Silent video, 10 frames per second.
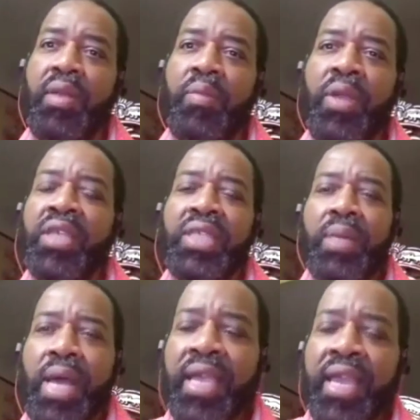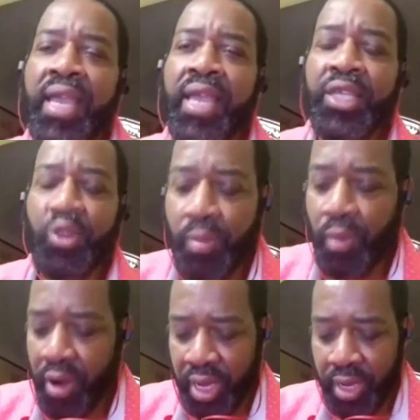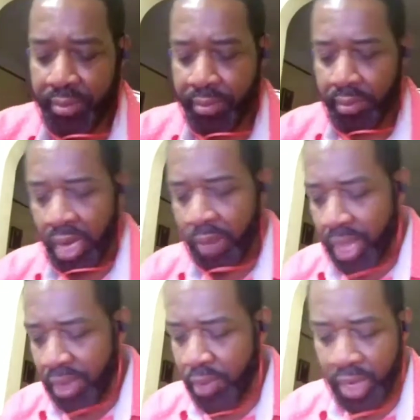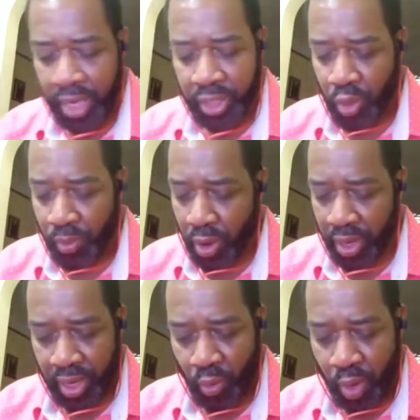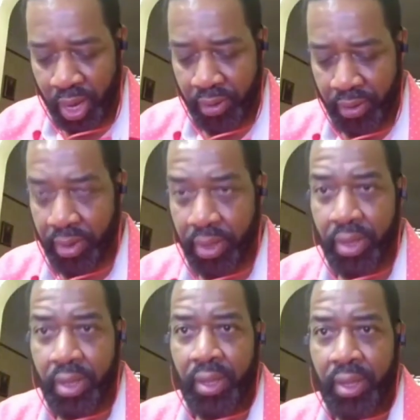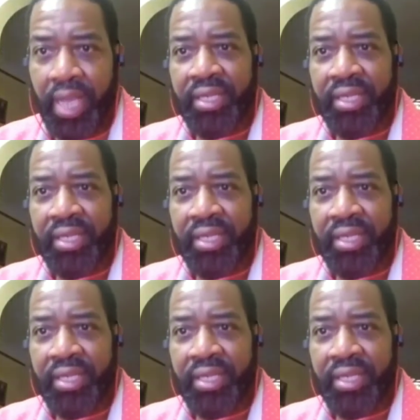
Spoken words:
because I'm not getting into a market. I'm not coming into a market where it's